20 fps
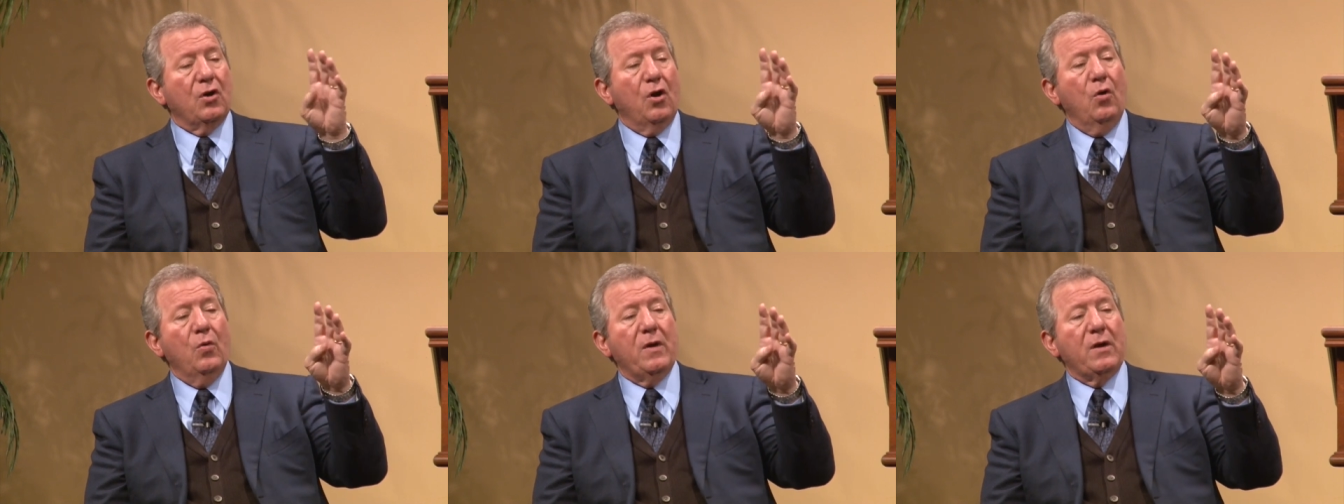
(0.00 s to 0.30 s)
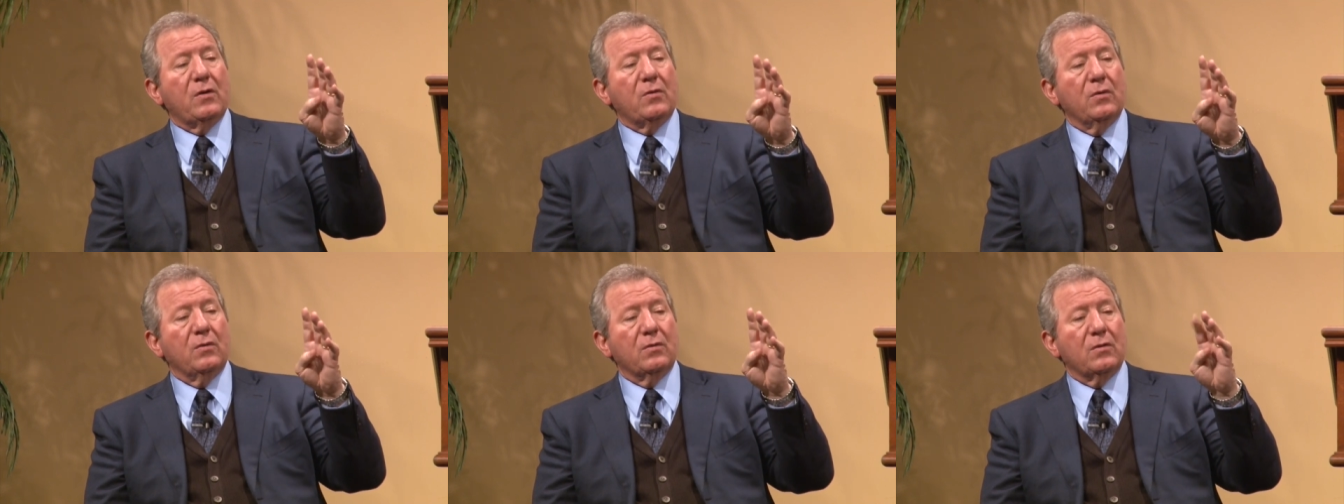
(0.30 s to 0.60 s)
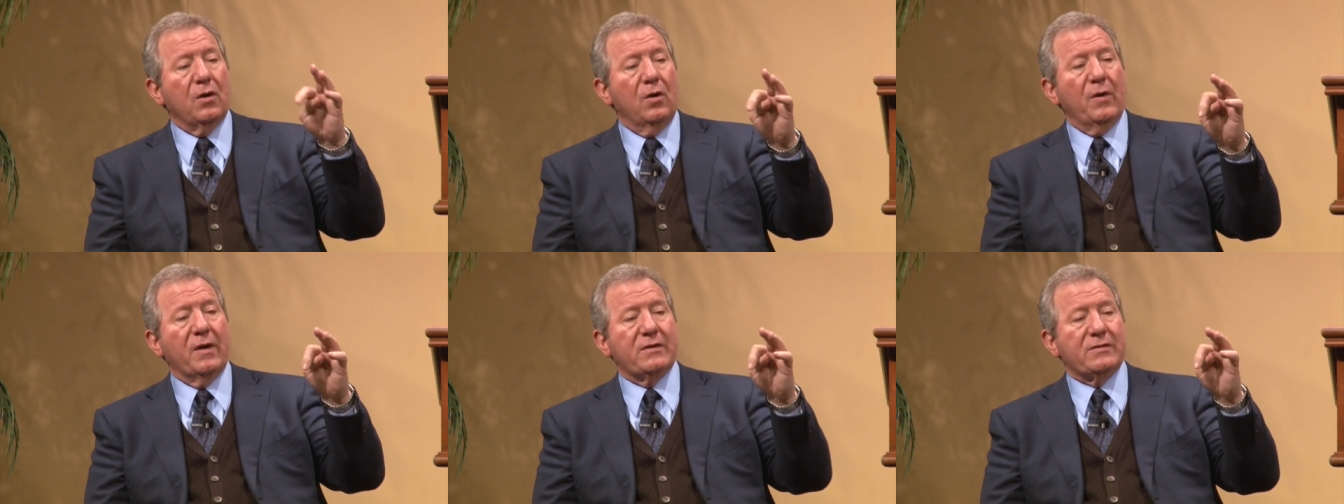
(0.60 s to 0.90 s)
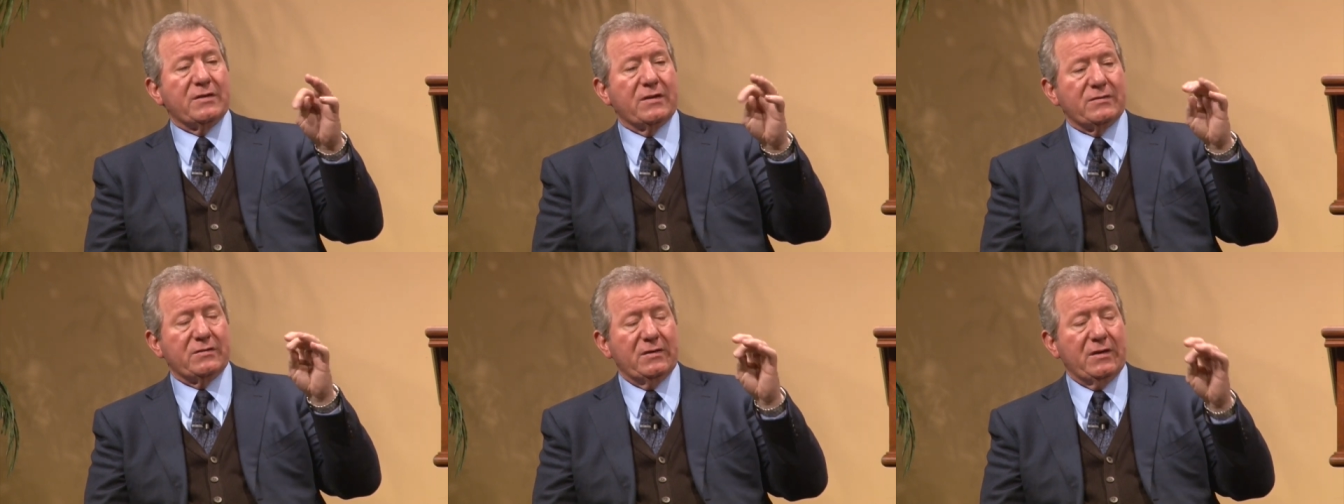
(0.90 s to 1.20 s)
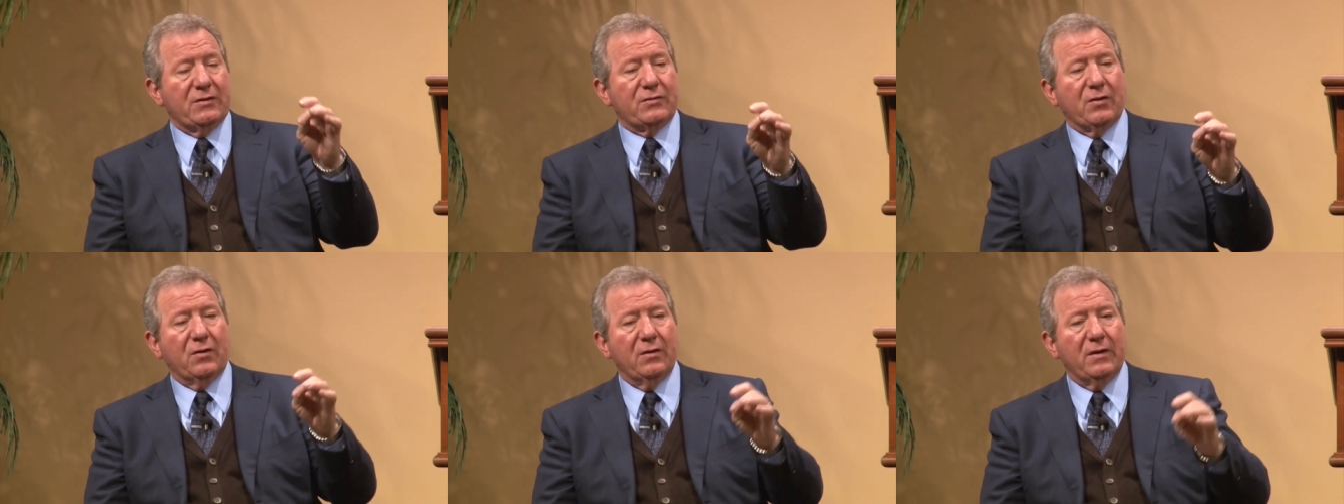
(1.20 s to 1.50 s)
co equal,
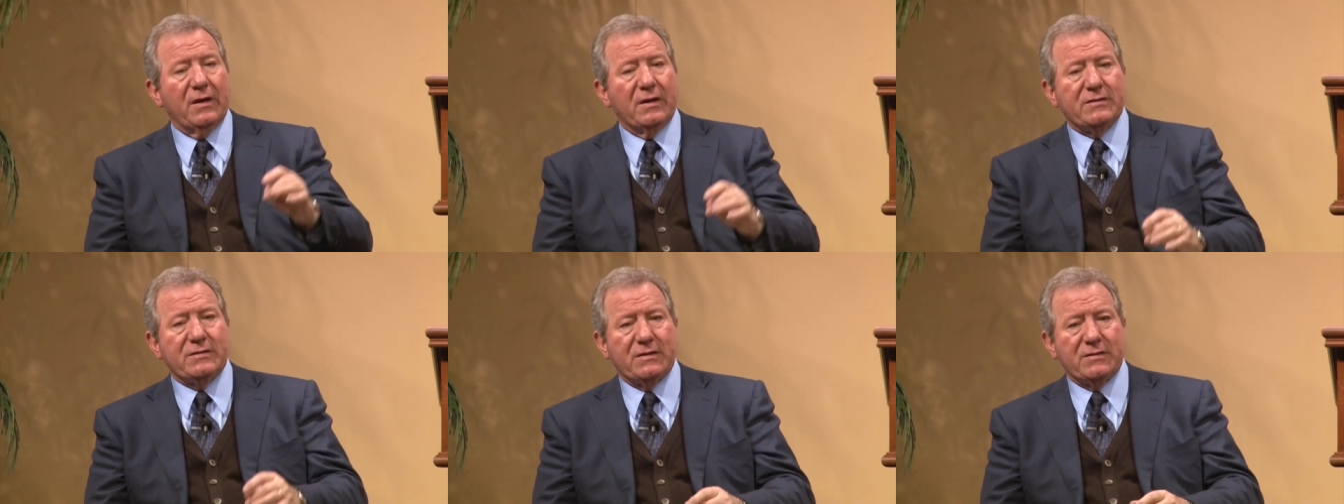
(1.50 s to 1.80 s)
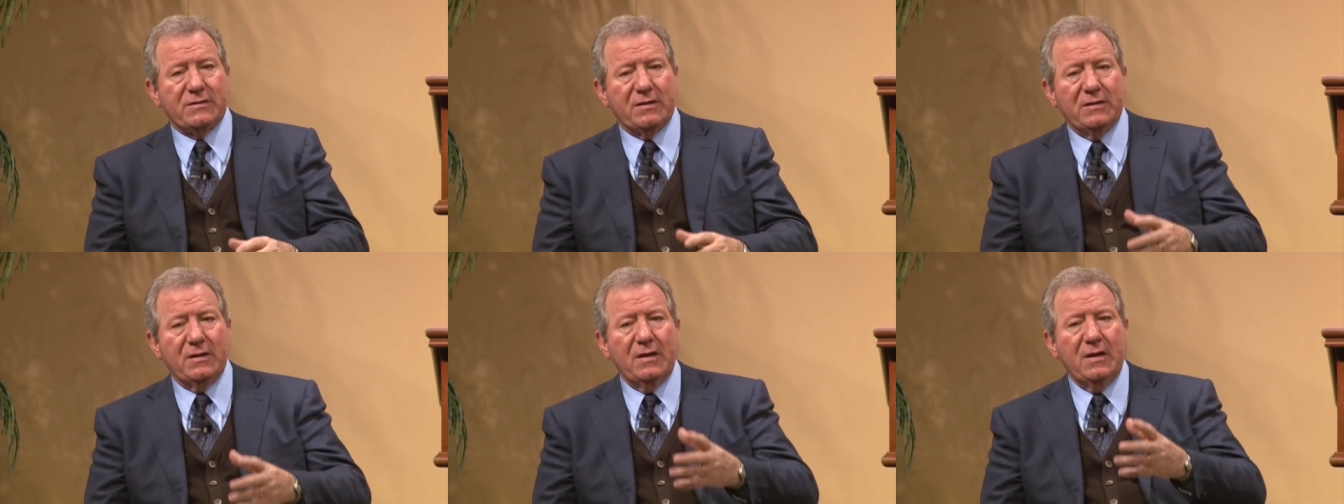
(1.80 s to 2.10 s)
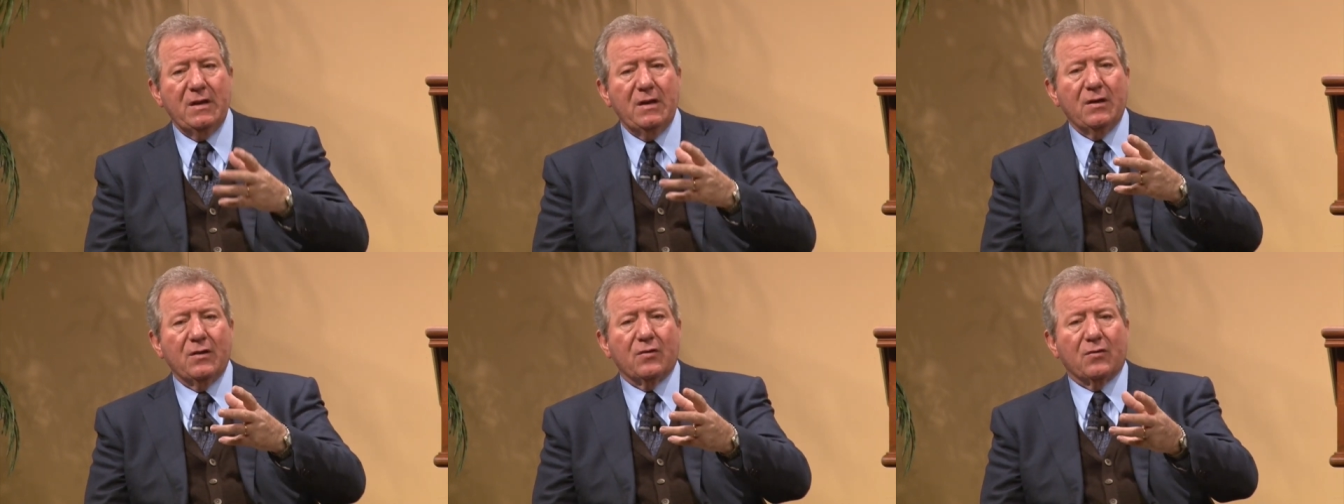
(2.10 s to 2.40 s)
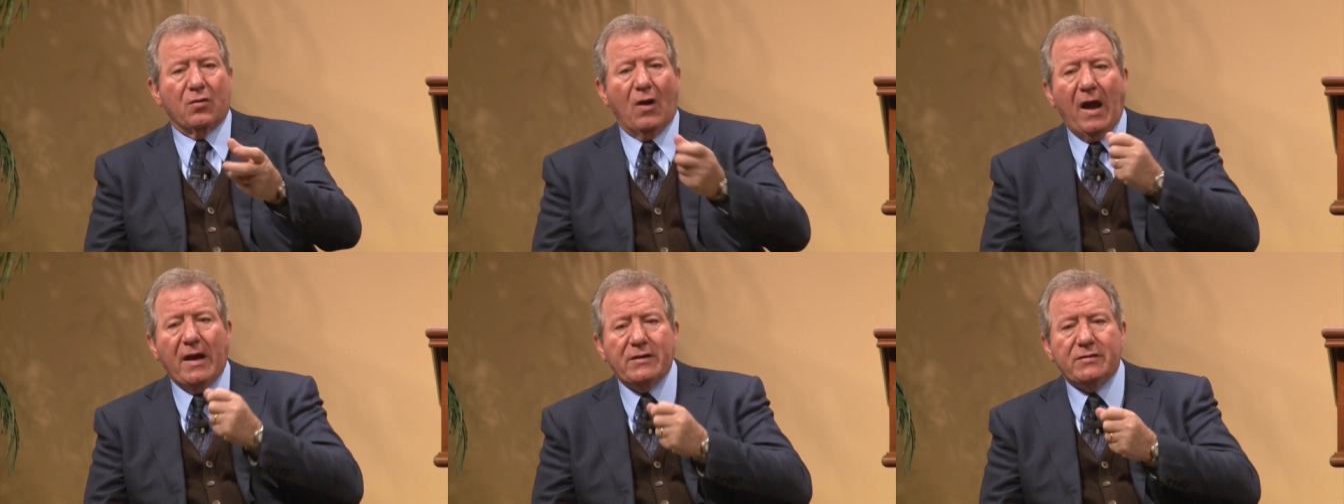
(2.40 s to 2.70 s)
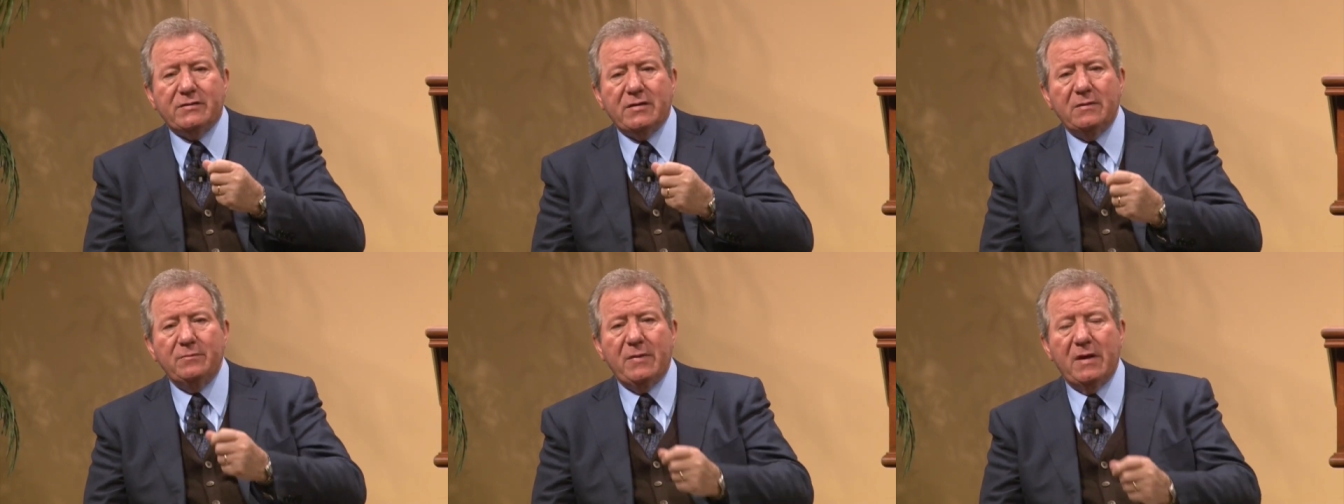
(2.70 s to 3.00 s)
co-existent, eternally existent,
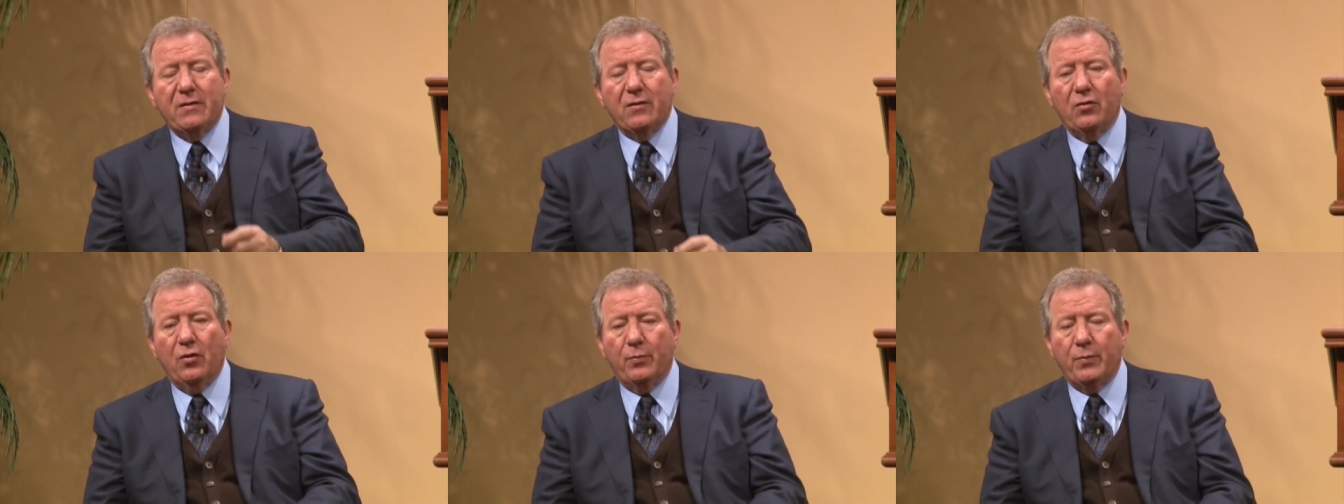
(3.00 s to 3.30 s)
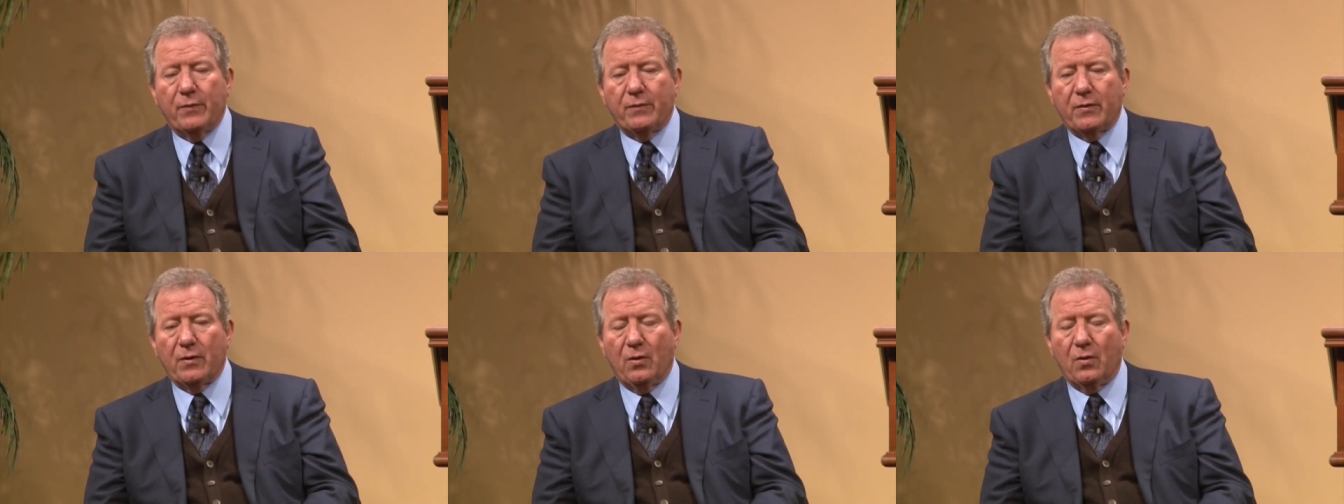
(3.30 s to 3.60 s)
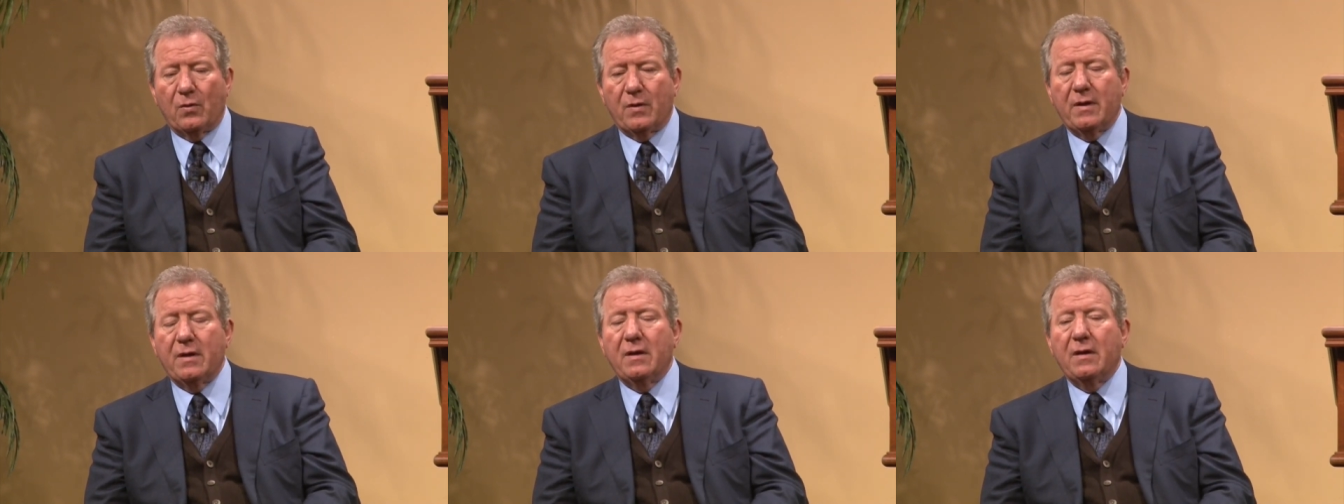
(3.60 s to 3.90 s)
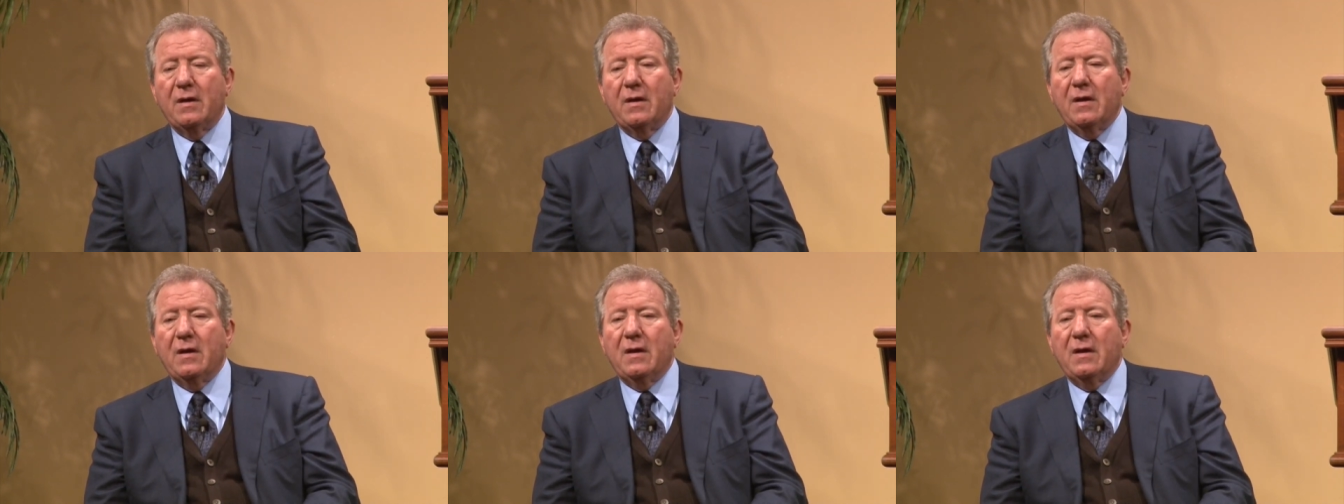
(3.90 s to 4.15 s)
Christ in me, the hope of glory.